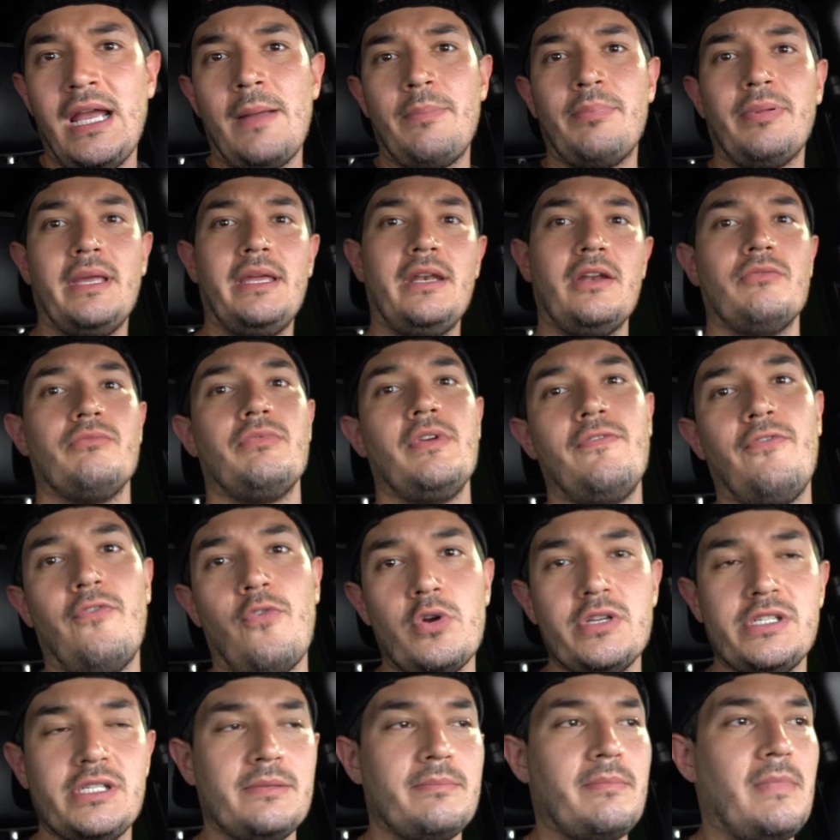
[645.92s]
I planned on
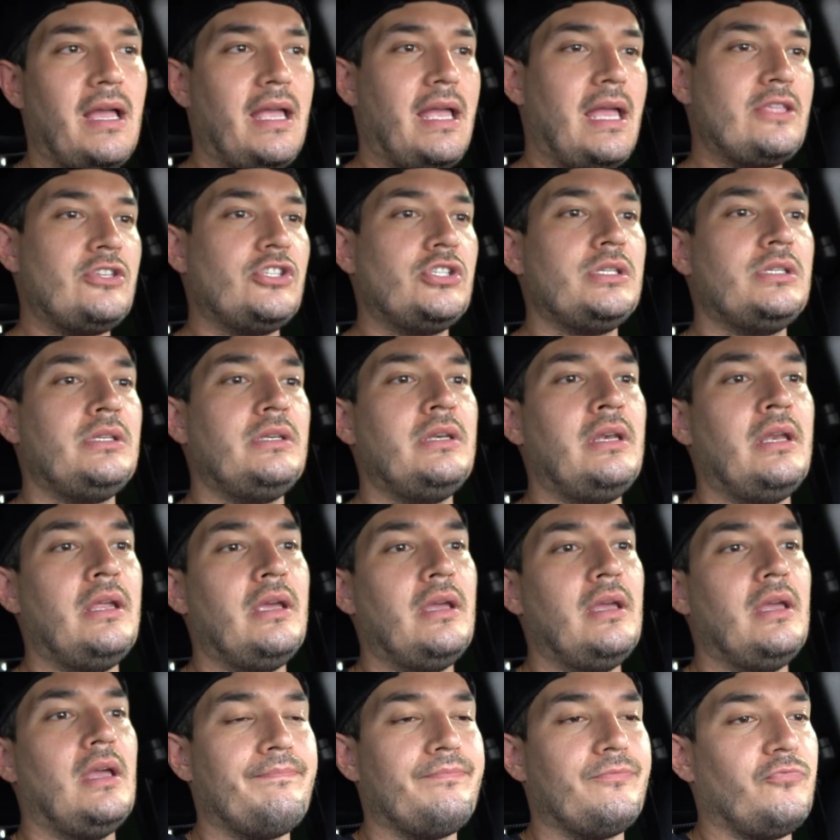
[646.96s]
reforging my engine,
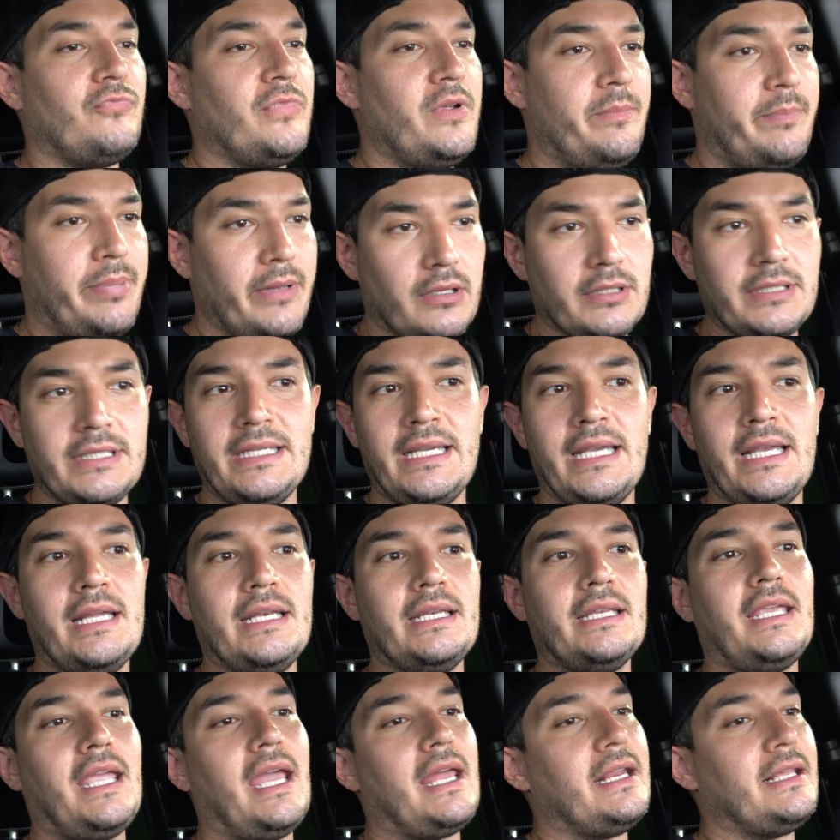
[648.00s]
rebuilding
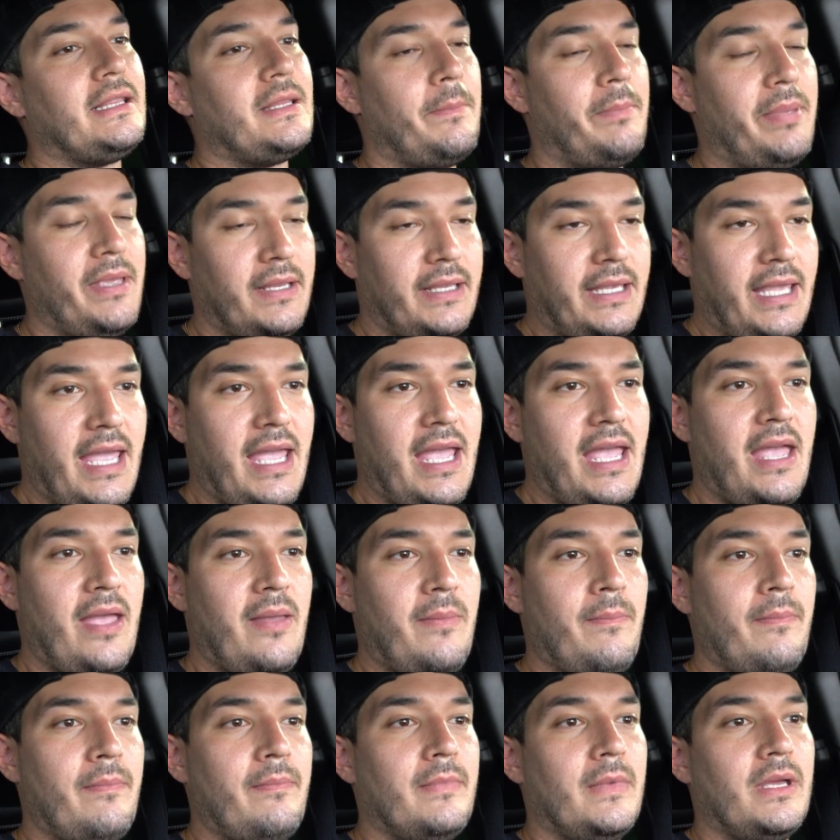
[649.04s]
it, getting the big
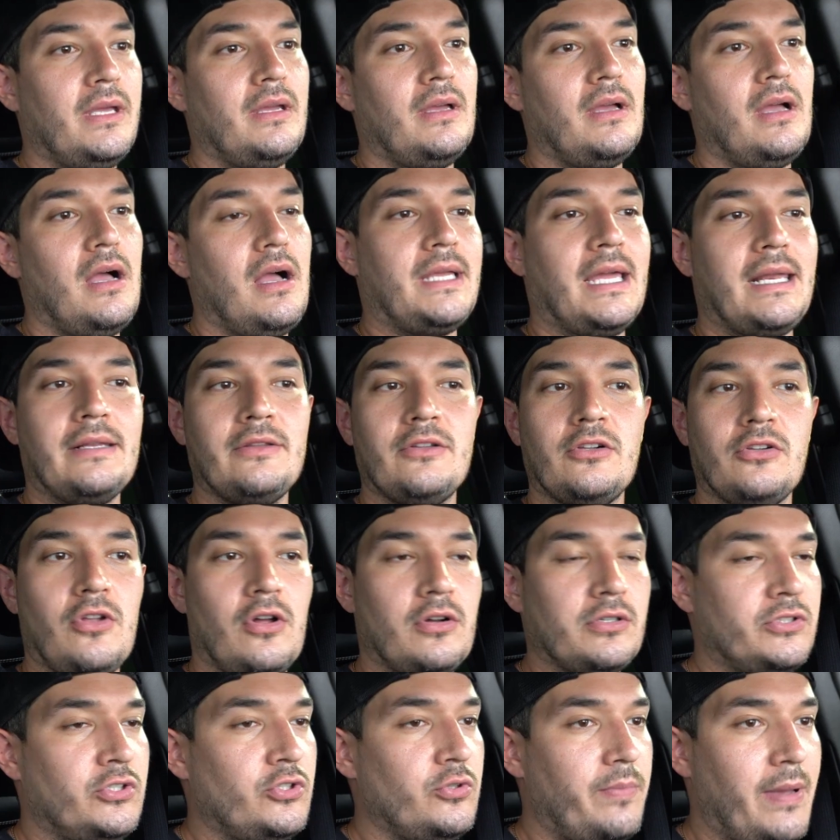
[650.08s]
cam, getting the
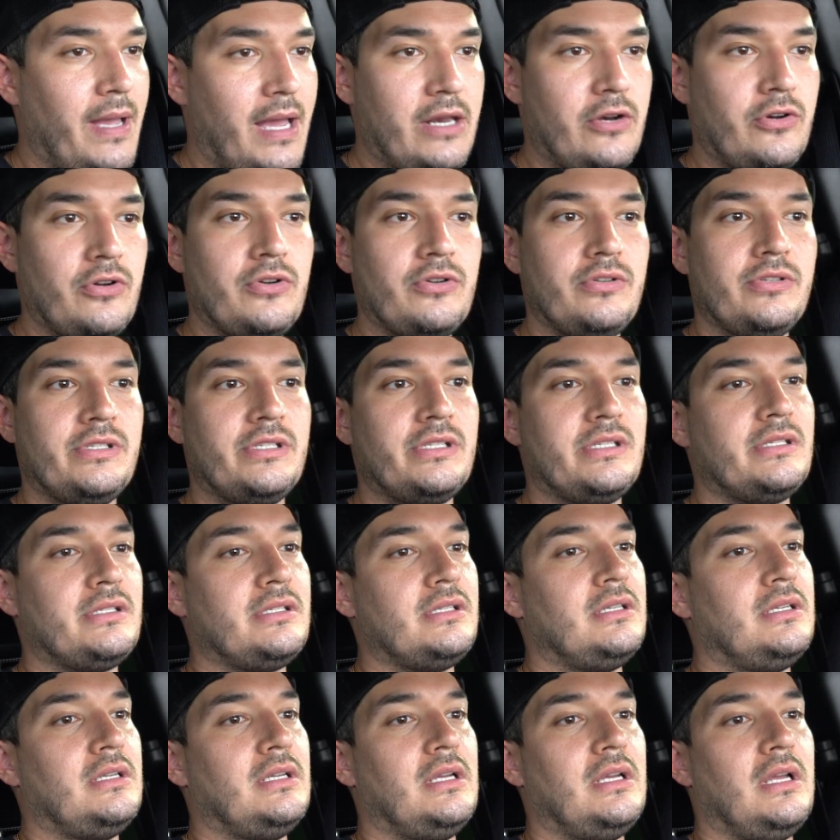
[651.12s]
long tube headers,
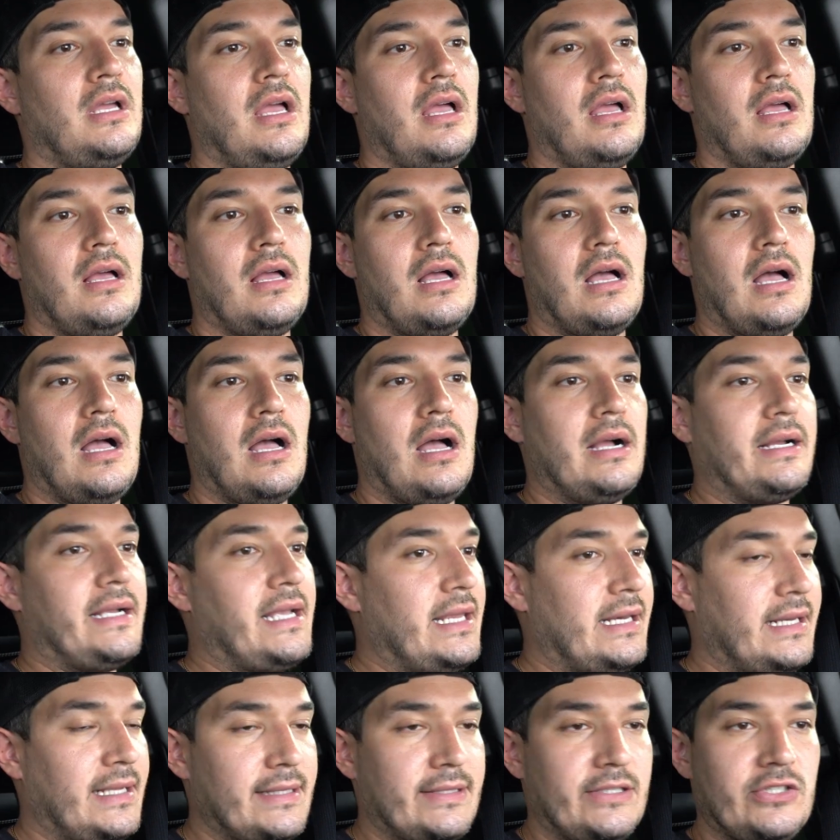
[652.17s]

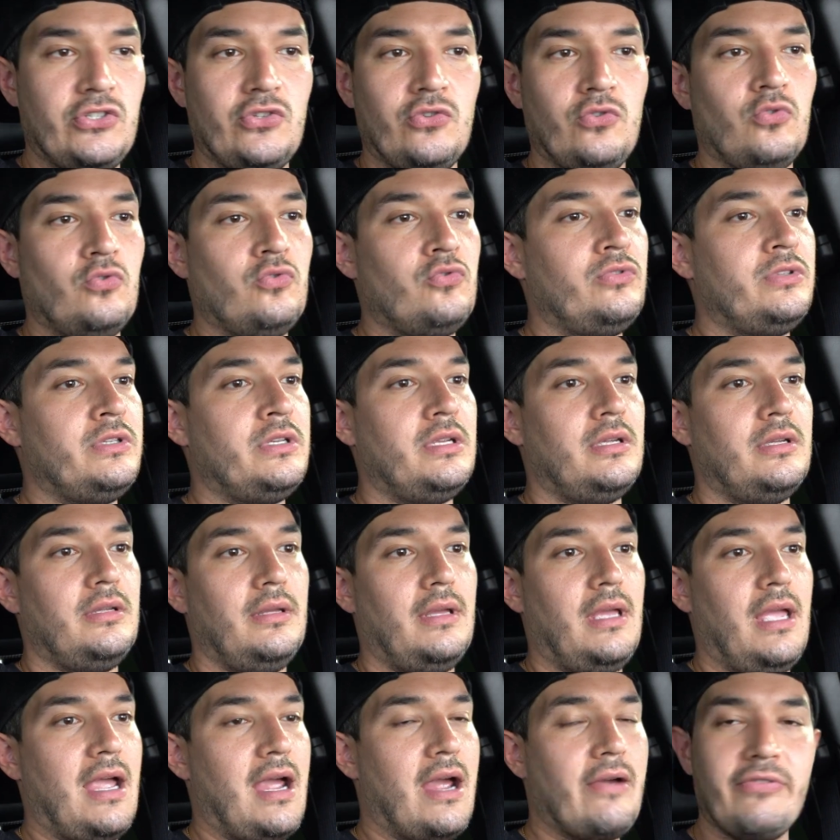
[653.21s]
getting it tuned,
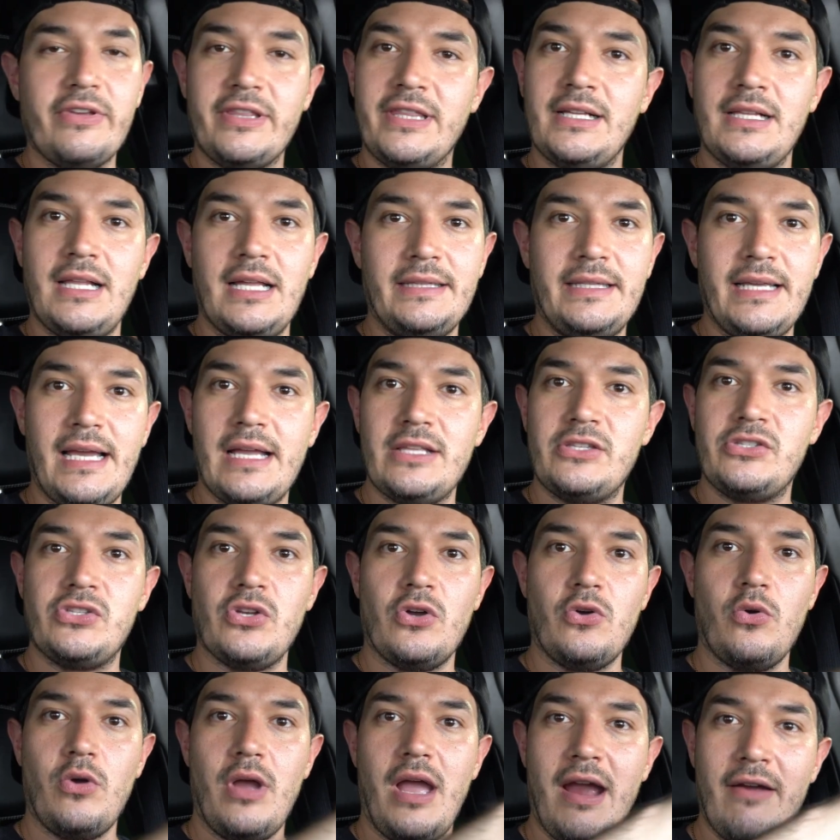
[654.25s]
everything like that.
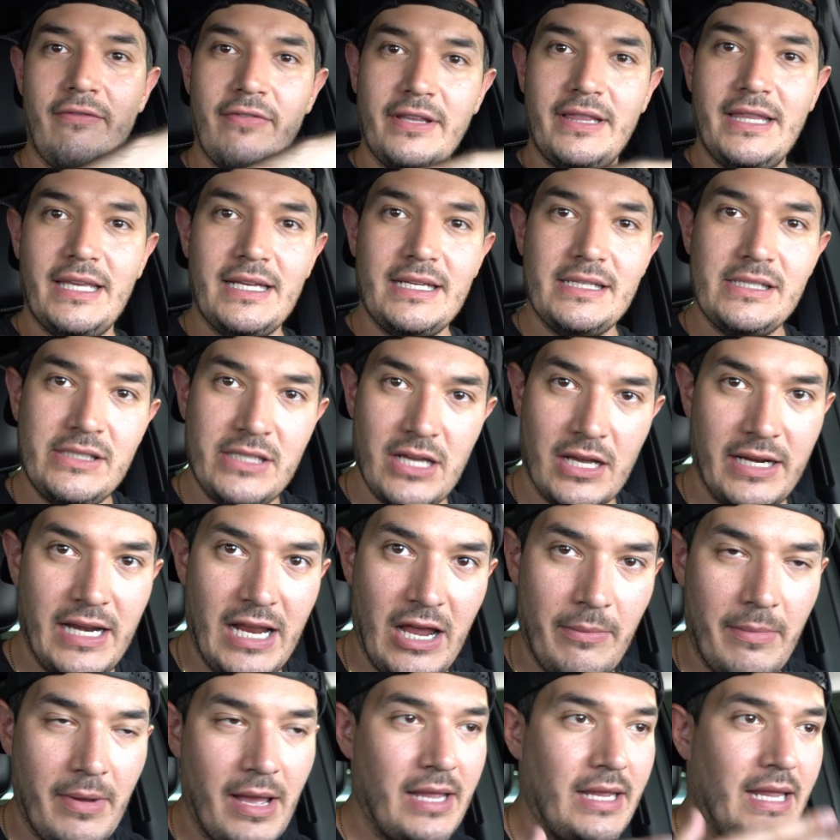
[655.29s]
So everything is done
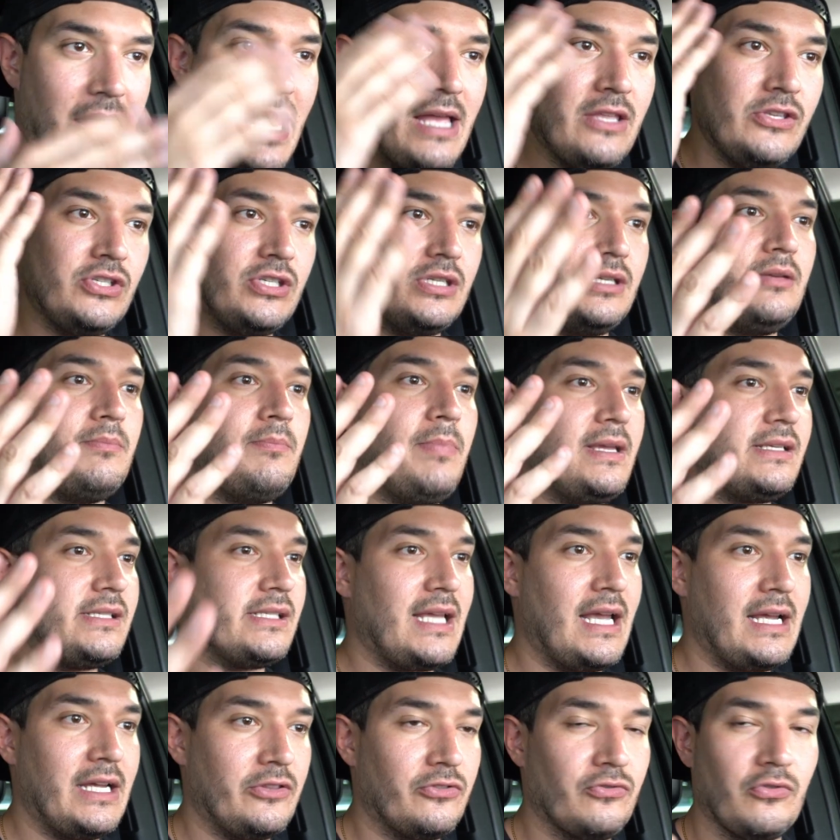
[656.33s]
now. My engine,
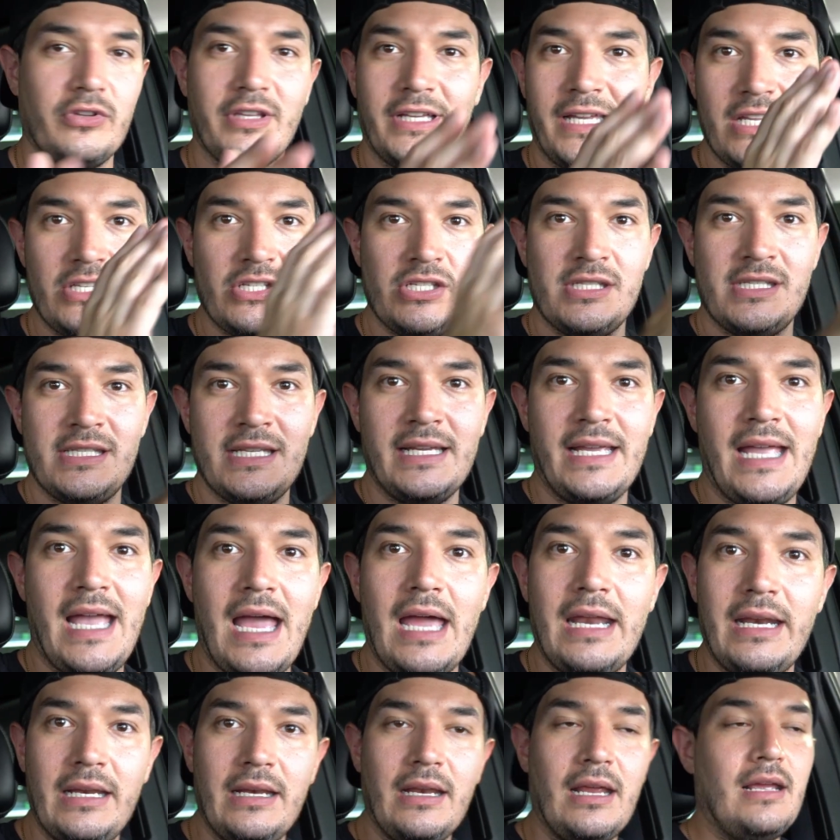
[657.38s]
basically I could throw the kitchen sink
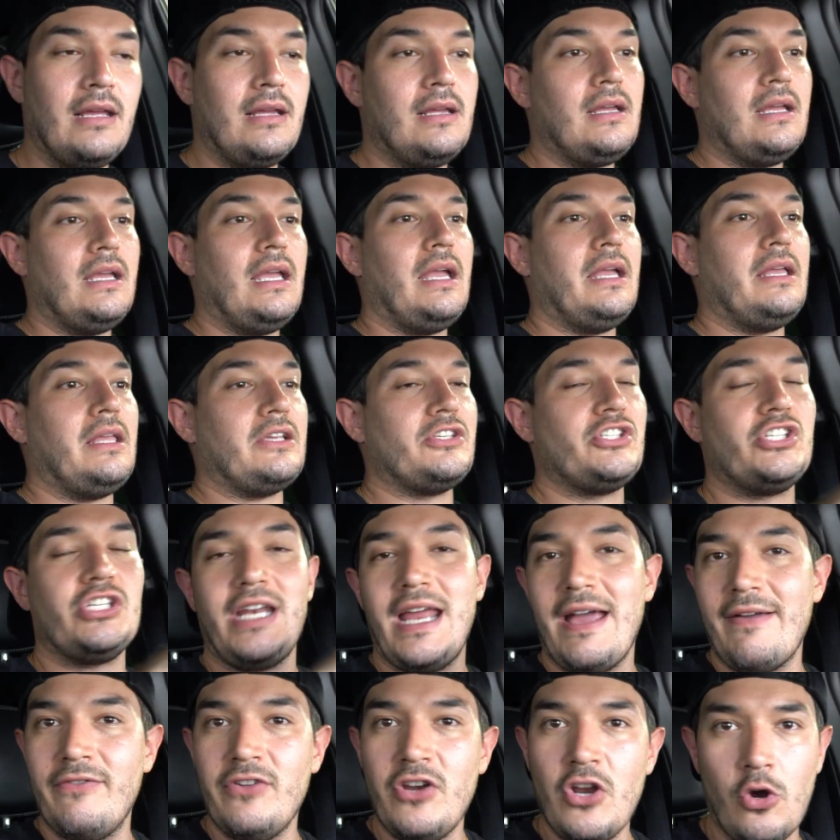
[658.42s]
at it. It should
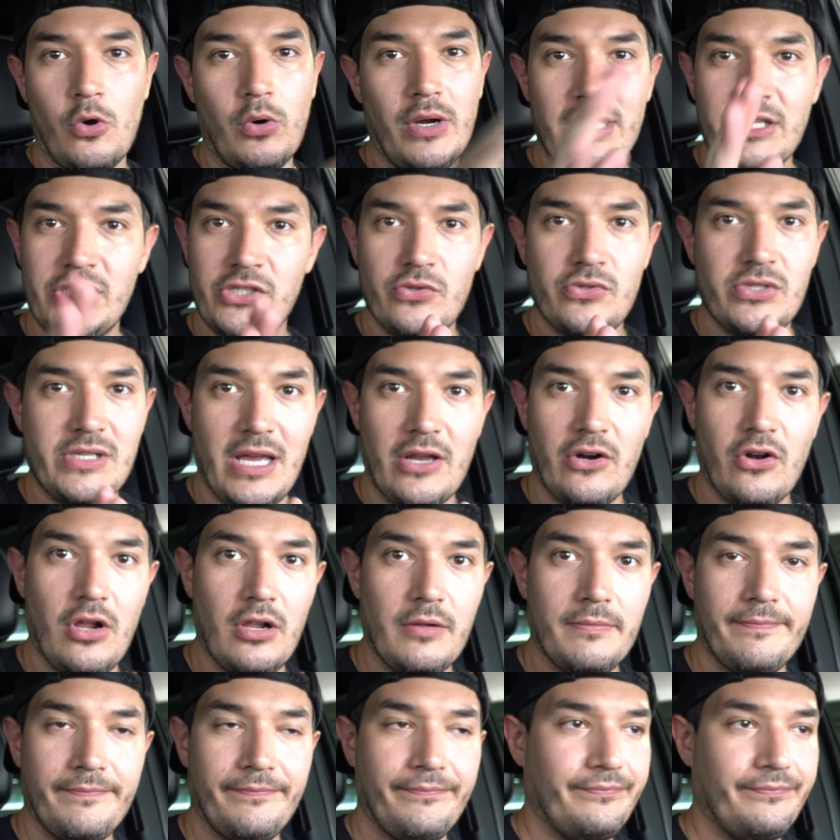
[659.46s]
have no issues at all.